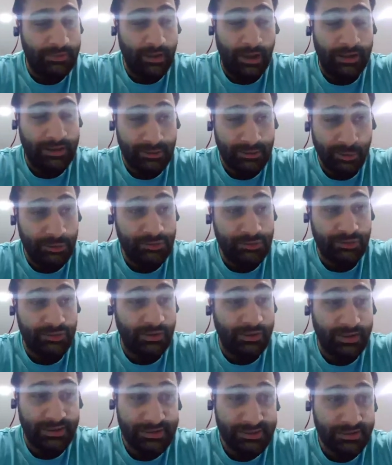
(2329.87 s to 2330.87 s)
I told you,
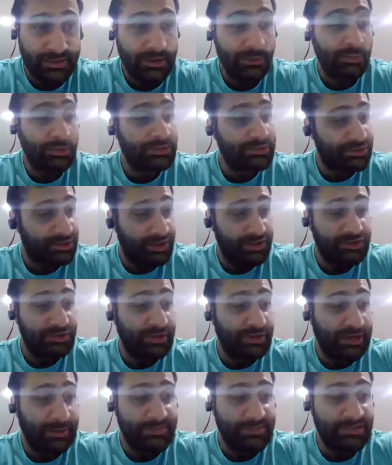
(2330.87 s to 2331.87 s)
history will judge
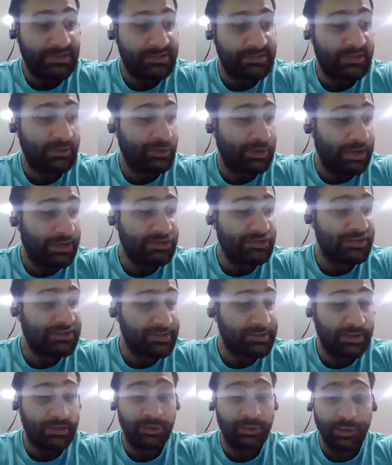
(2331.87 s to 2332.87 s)
your absence. They will actually
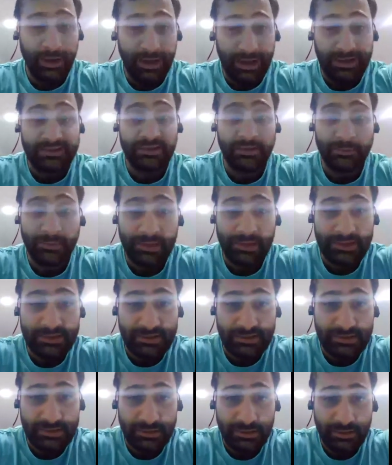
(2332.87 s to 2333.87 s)
say you had the
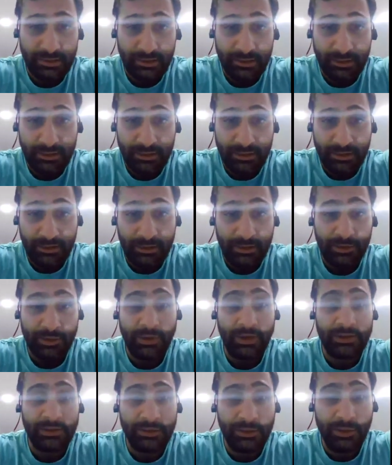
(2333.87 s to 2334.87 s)
means,
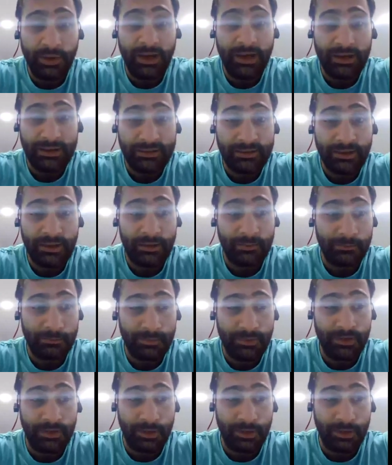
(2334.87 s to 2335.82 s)
you had the